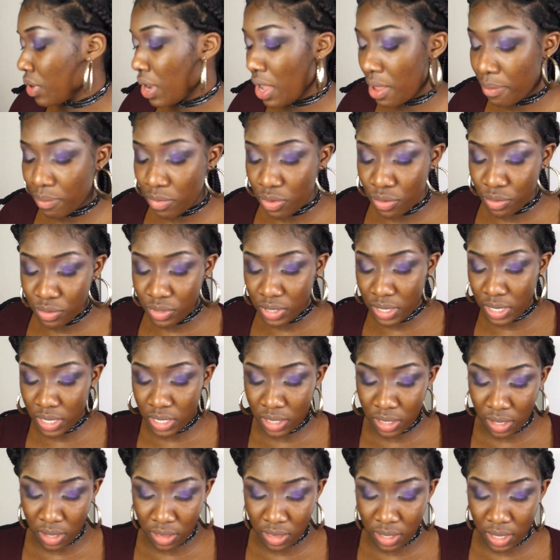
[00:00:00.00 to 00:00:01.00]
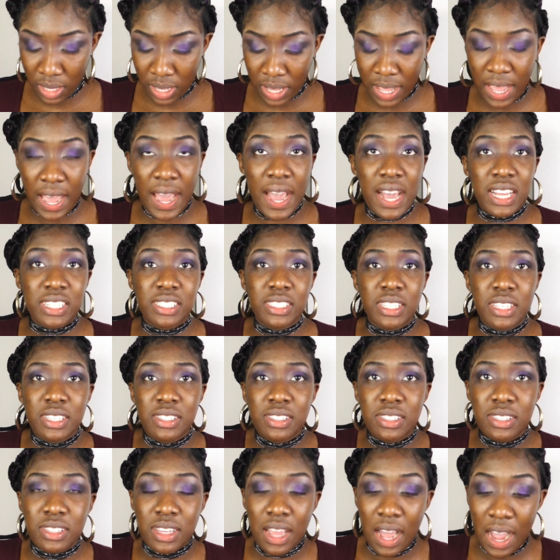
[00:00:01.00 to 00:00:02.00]
So I'm using the
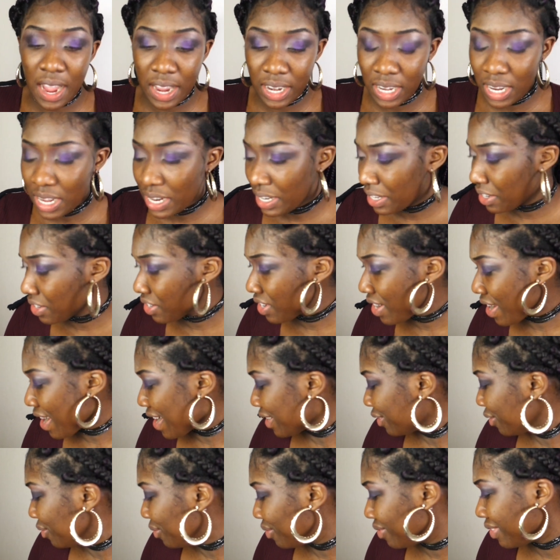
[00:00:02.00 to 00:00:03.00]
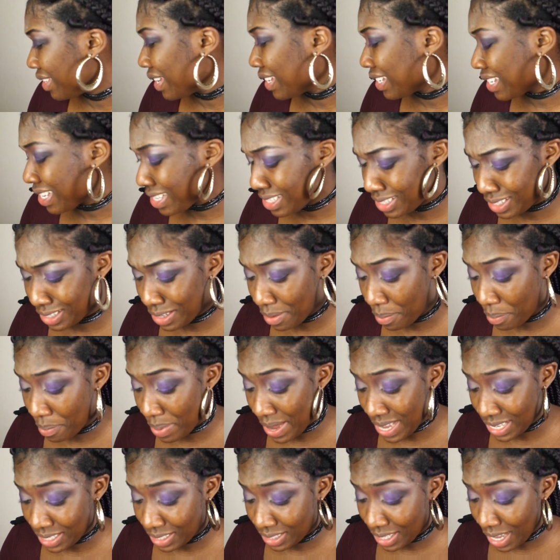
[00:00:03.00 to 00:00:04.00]
Essence eyeliner. I don't think it's the
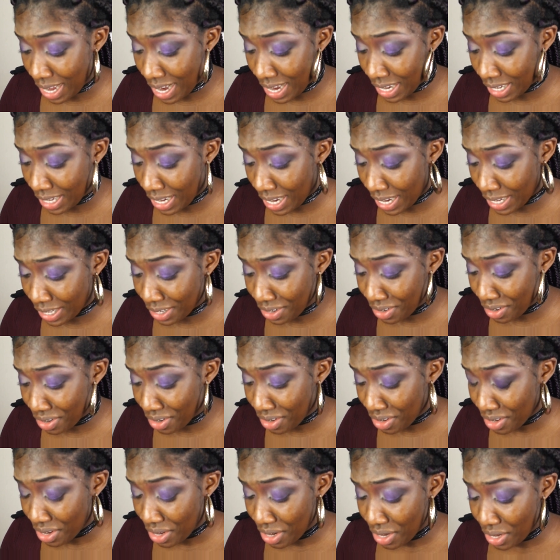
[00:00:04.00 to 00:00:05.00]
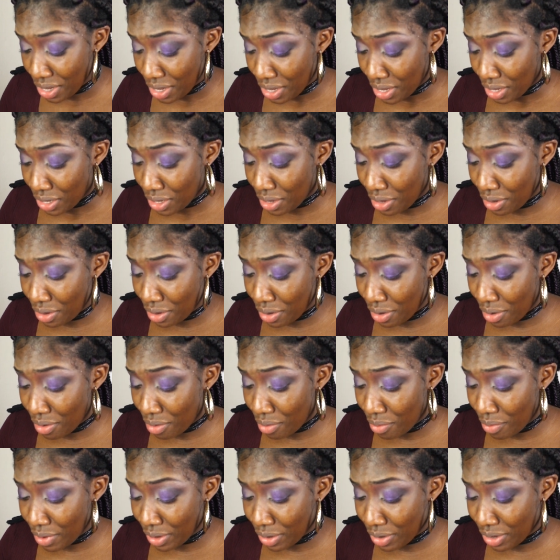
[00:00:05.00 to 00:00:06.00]
best eyeliner, you
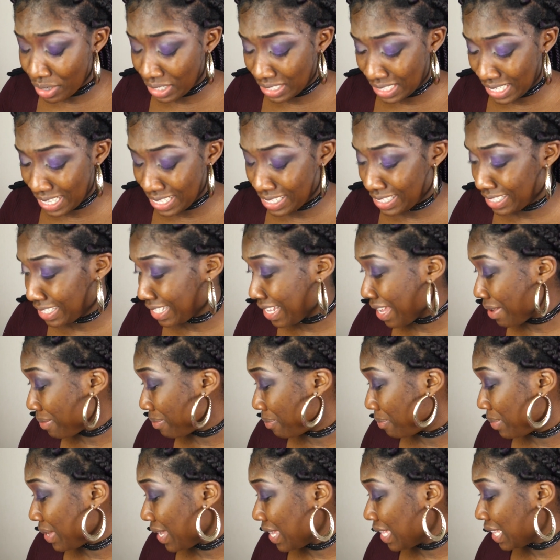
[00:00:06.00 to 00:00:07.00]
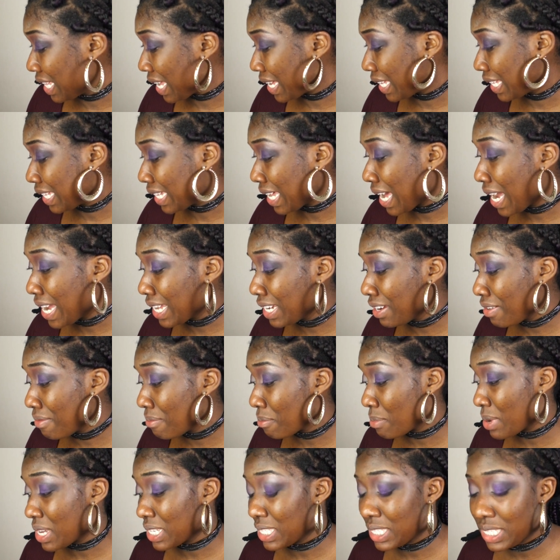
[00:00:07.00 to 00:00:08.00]
know, because it can be like kind
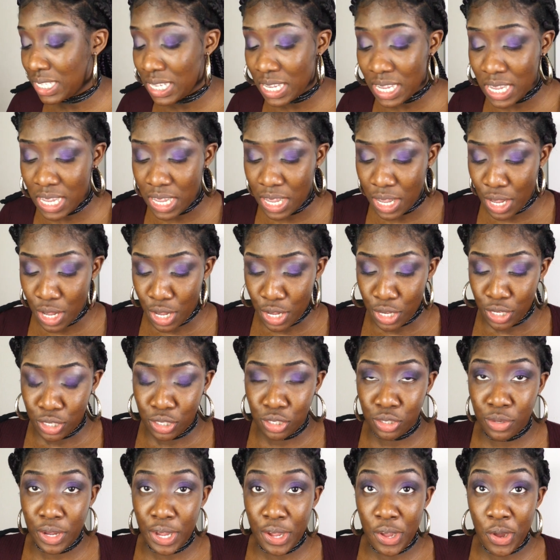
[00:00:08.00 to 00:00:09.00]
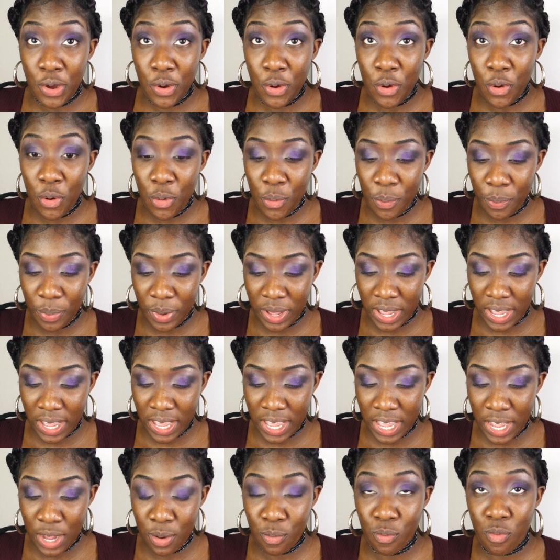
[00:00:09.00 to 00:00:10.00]
of messy. So I hope
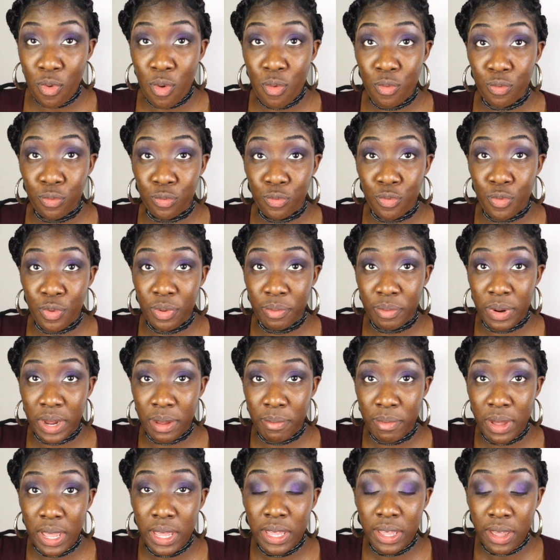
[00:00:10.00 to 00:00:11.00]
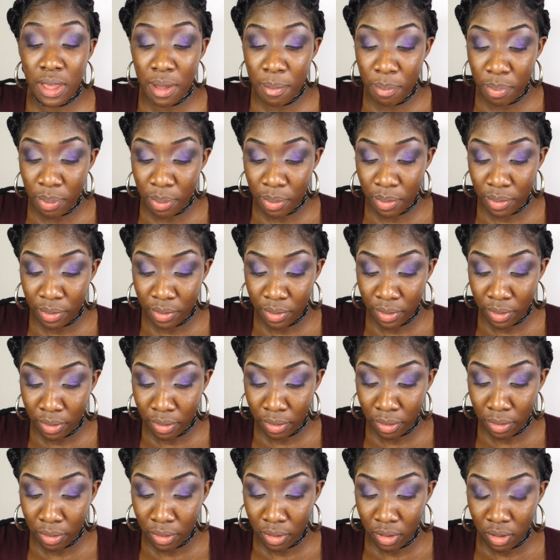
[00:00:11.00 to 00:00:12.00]
it won't ruin my makeup.
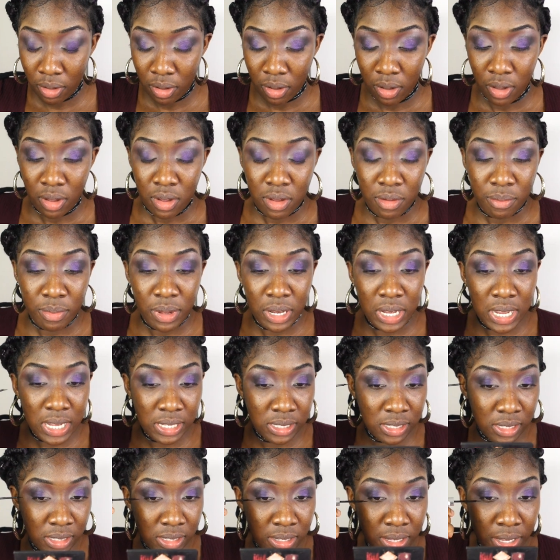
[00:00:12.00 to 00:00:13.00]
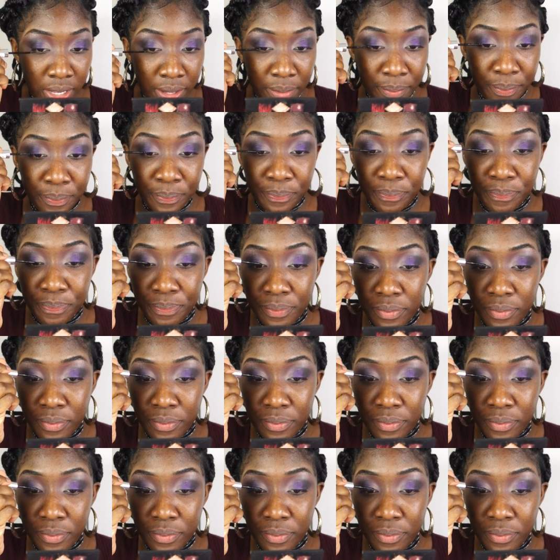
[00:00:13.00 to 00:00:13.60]
But let's see.